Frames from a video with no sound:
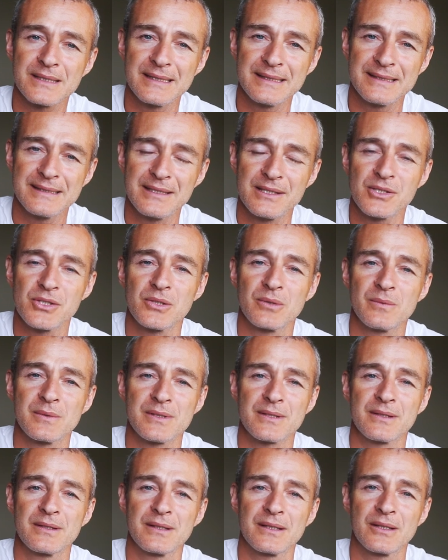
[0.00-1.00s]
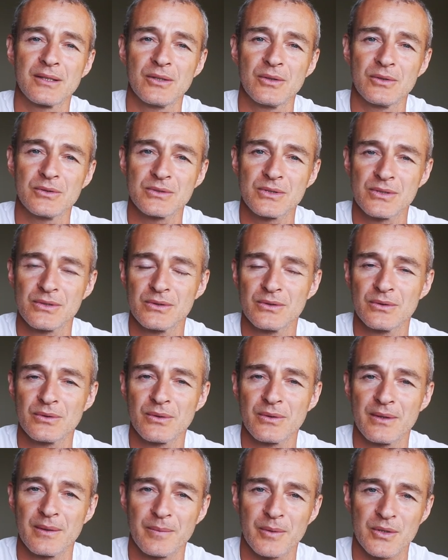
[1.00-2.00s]
condition was going to go
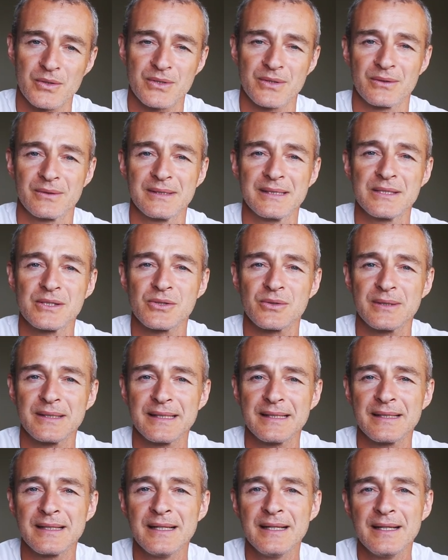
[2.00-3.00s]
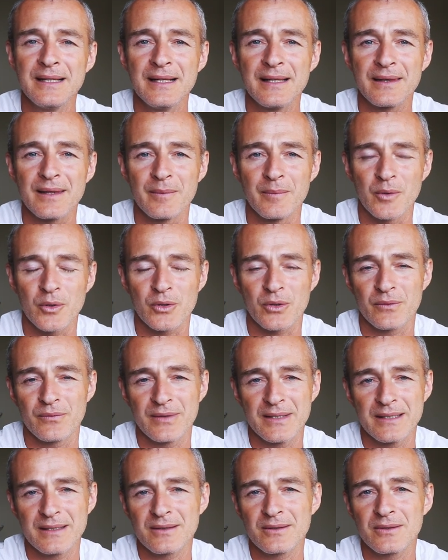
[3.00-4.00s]
to the personal injury, the motor
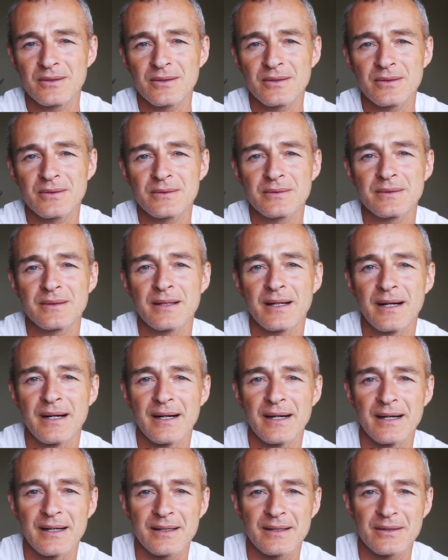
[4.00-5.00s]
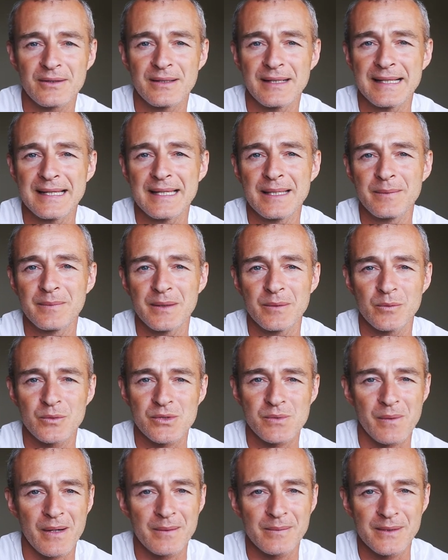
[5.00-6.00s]
vehicle uh, claim, and
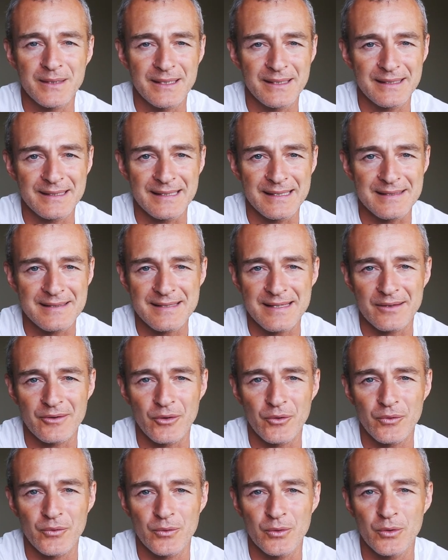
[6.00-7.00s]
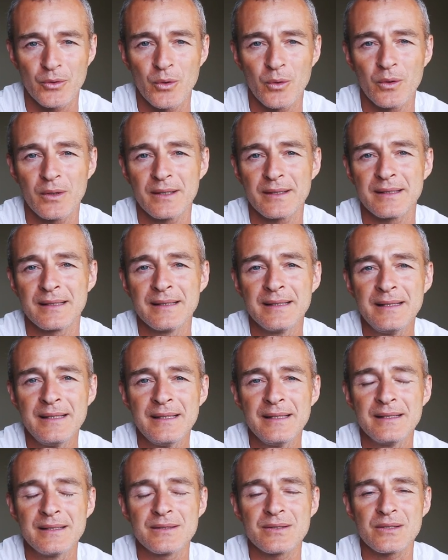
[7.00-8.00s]
was probably going to get settled through court.
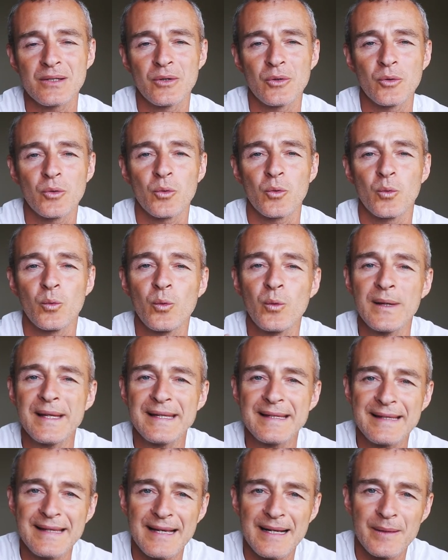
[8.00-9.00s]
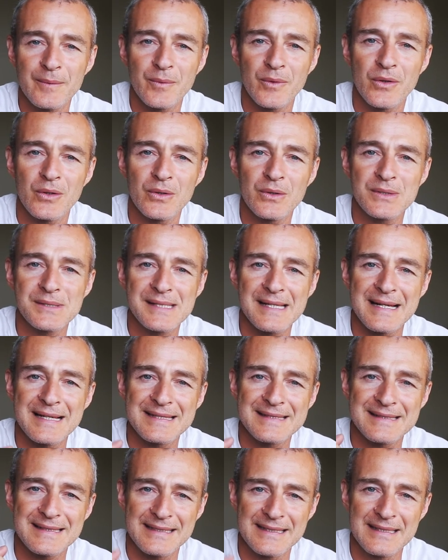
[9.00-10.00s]
So we kept those
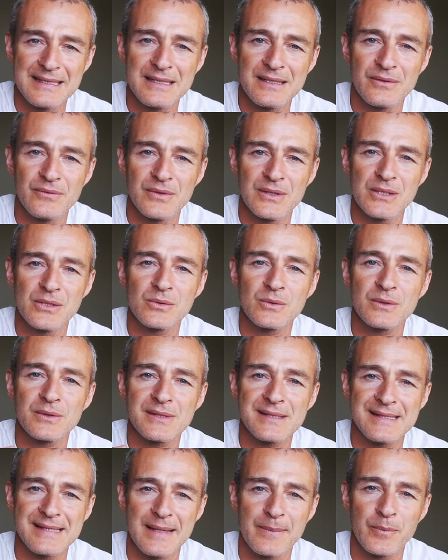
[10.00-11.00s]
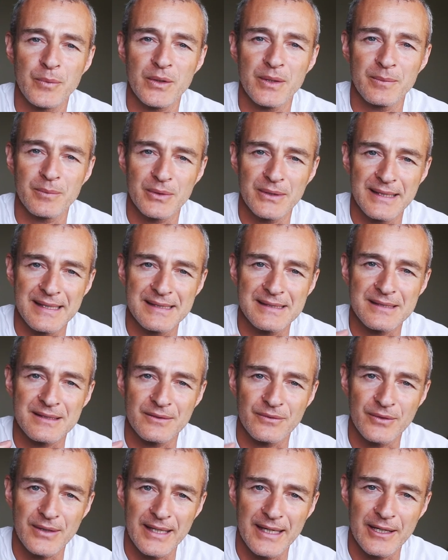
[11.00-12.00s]
as individual separate plans
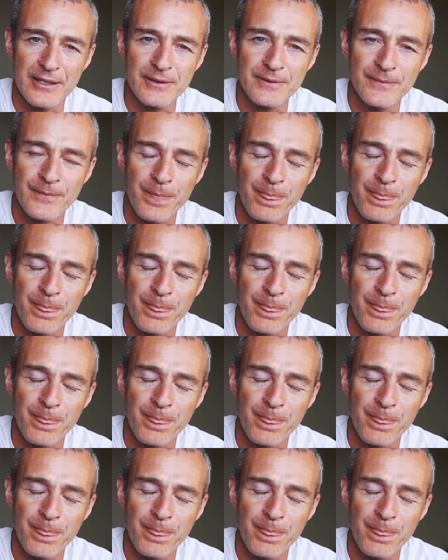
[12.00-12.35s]
of care.